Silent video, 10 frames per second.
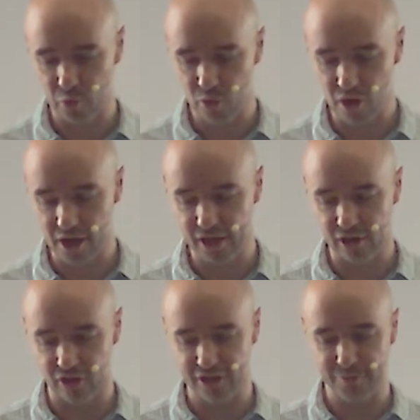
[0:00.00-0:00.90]
to why
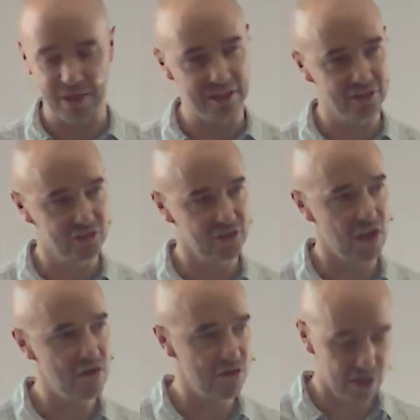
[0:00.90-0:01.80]
God is being
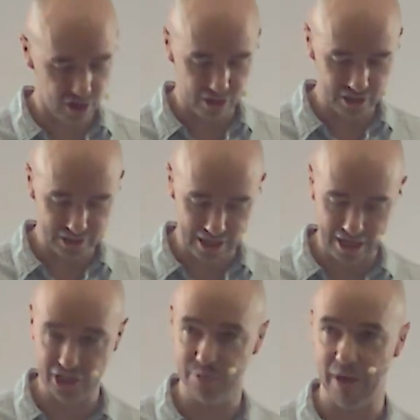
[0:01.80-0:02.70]
so kind
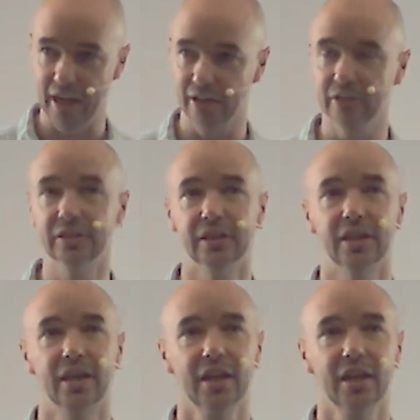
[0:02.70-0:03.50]
to Ishmael